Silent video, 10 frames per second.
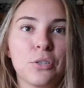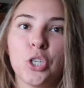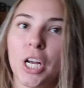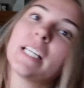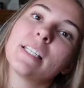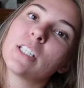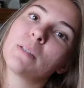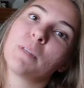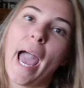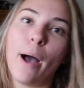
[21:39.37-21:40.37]
to drink
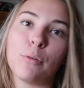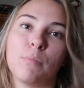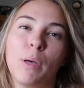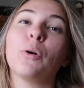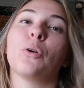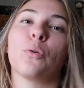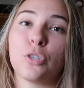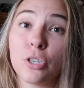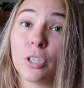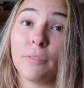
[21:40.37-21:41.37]
cow's milk in order
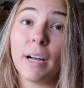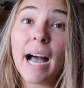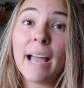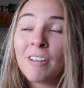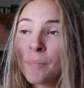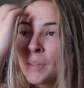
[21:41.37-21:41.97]
to survive.